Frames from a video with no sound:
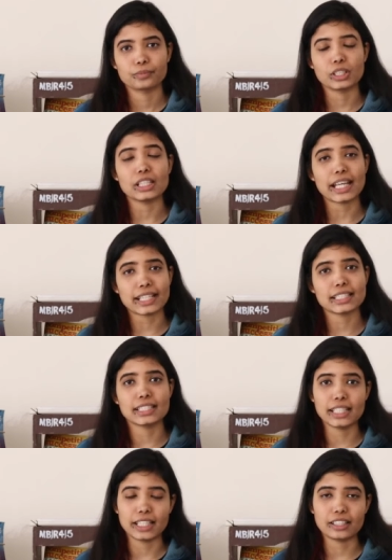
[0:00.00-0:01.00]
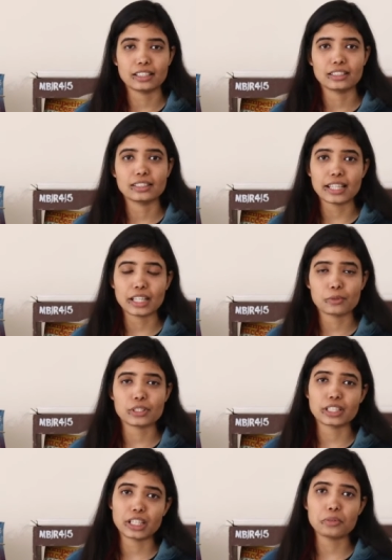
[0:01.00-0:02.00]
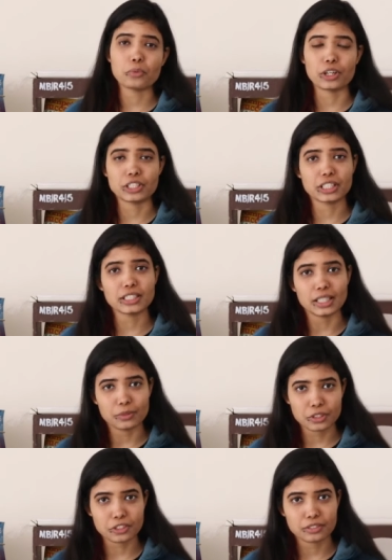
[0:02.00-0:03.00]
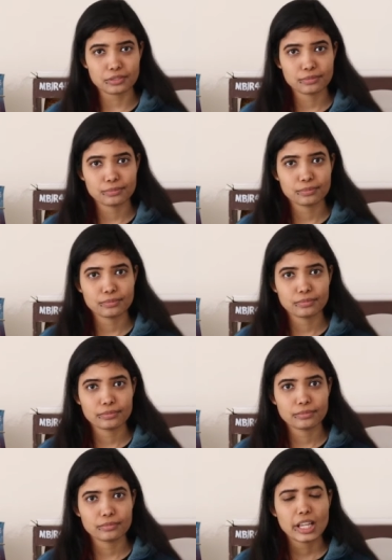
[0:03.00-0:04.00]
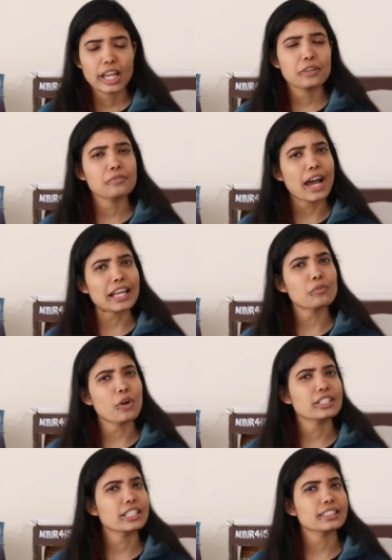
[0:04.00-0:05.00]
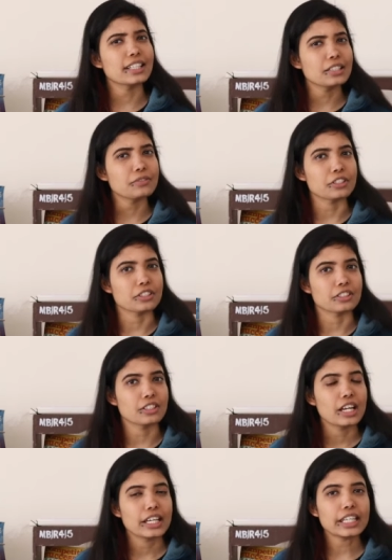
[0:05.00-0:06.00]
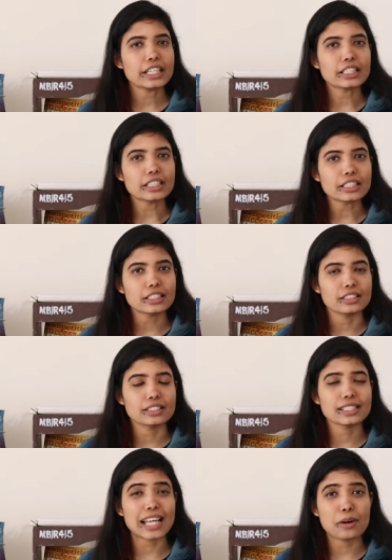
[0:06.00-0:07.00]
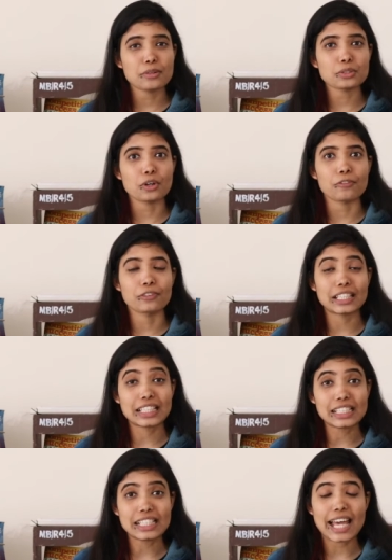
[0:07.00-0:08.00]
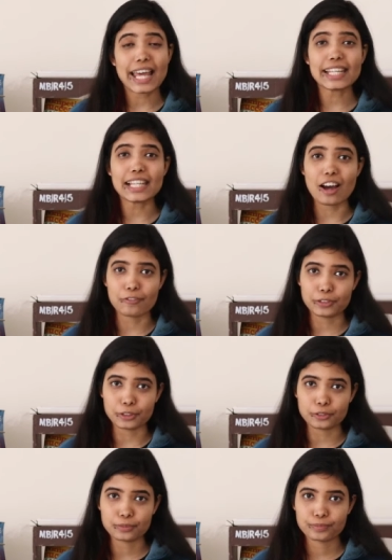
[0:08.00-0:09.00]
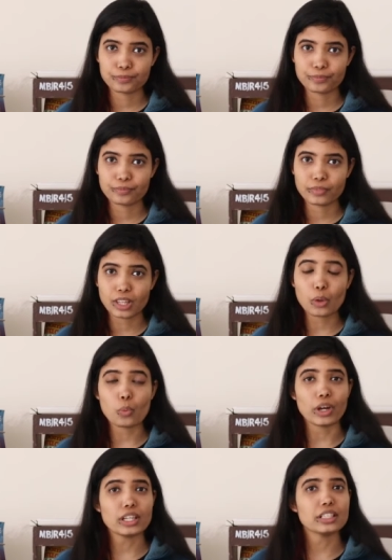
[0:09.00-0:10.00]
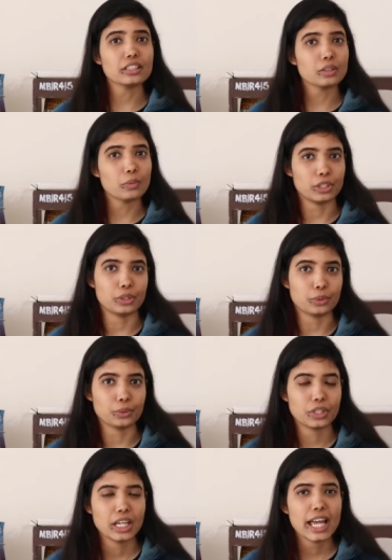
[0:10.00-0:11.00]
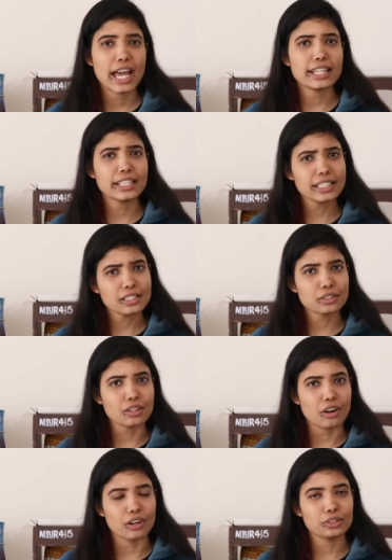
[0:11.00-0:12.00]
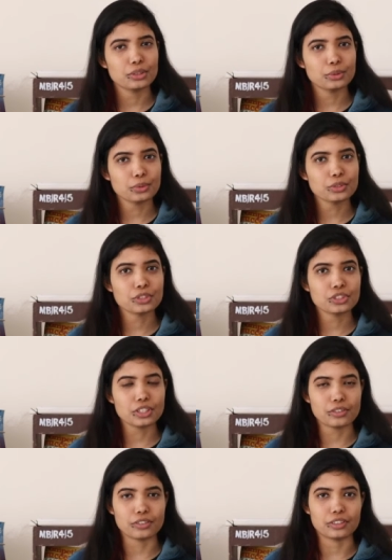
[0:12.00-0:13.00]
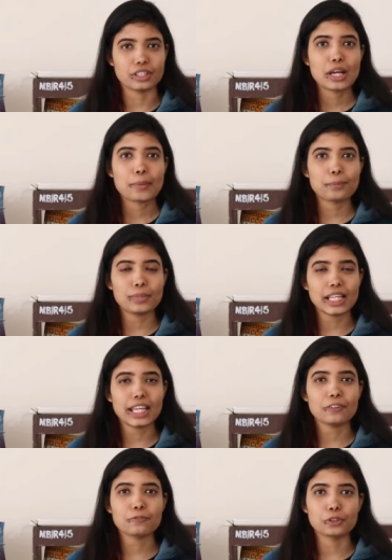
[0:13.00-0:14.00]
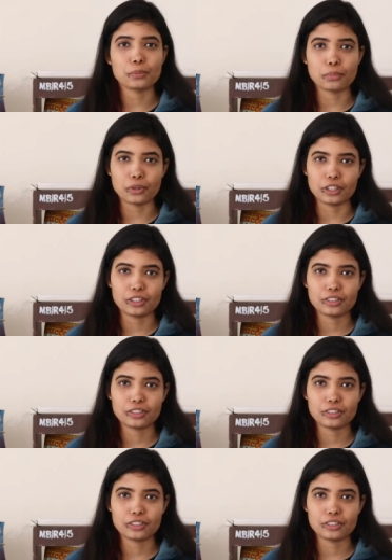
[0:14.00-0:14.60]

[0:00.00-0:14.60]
The next day, Derek was again watching television. And while watching television, he heard sounds of giggle and laughter. He went near the window and he saw two children playing football.